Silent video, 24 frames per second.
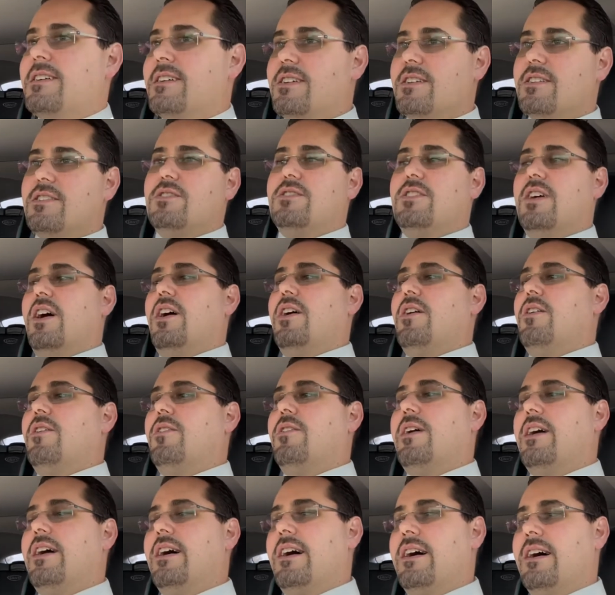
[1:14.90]

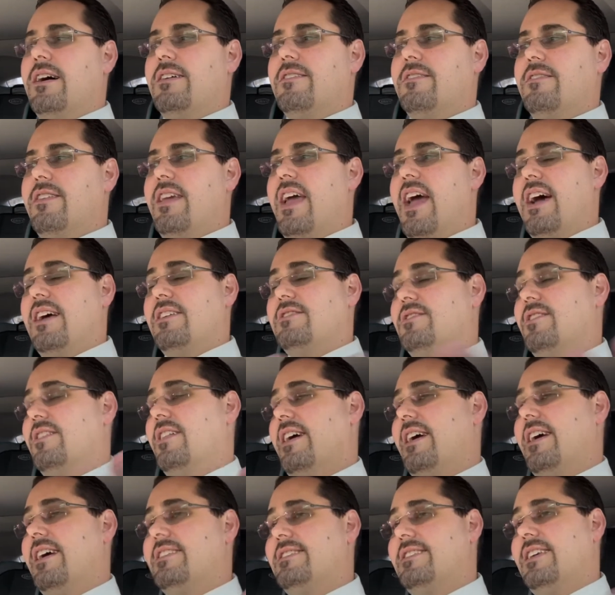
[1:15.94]
So yeah, so
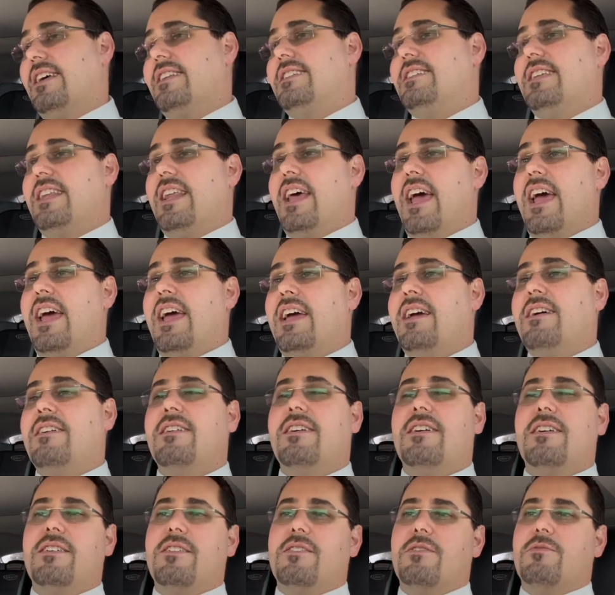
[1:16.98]
like I said, today
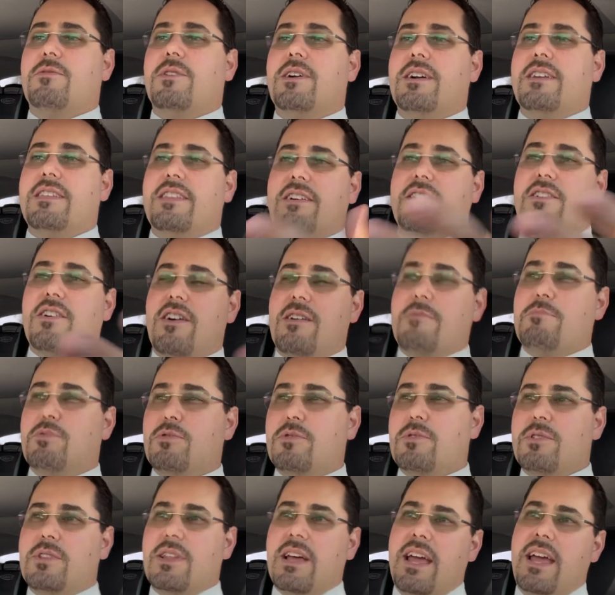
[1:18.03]
we're in the
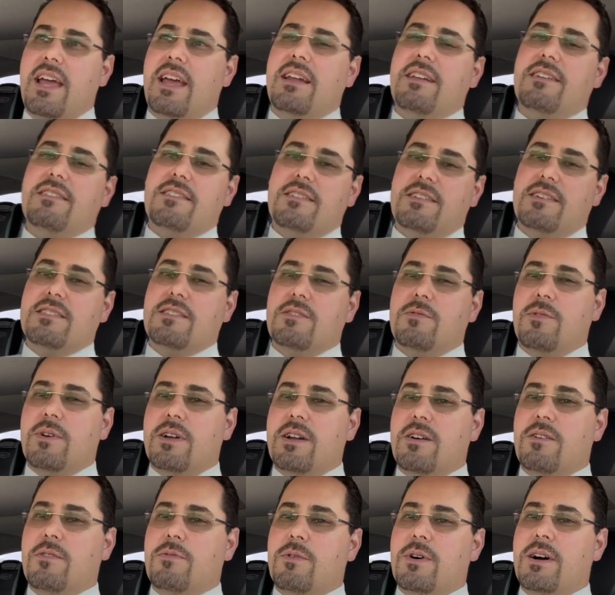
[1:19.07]
carpool lane on the
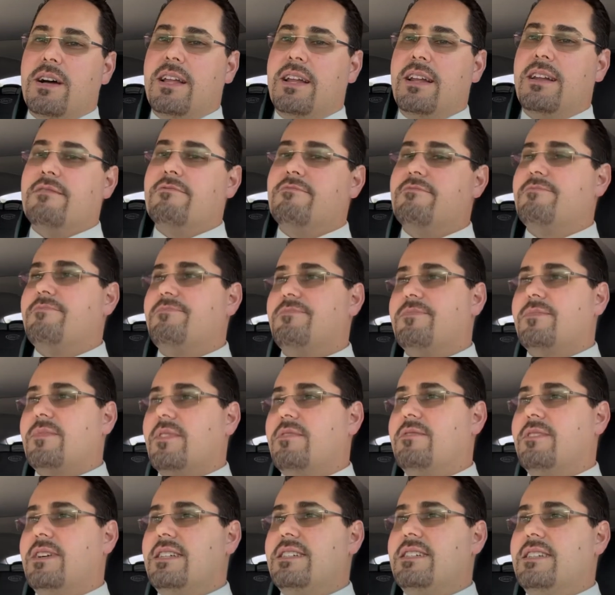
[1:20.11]
101,
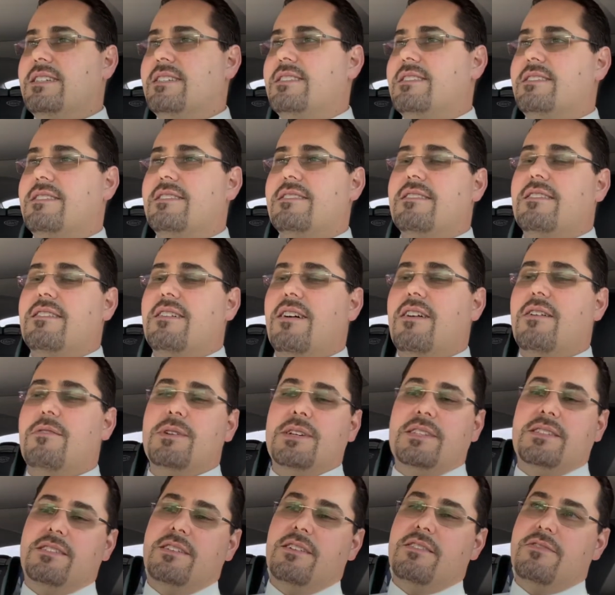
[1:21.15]
which is
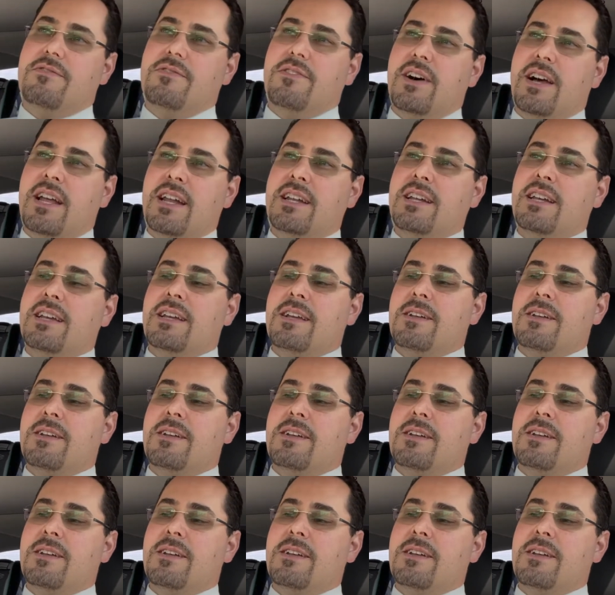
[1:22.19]
always so fun.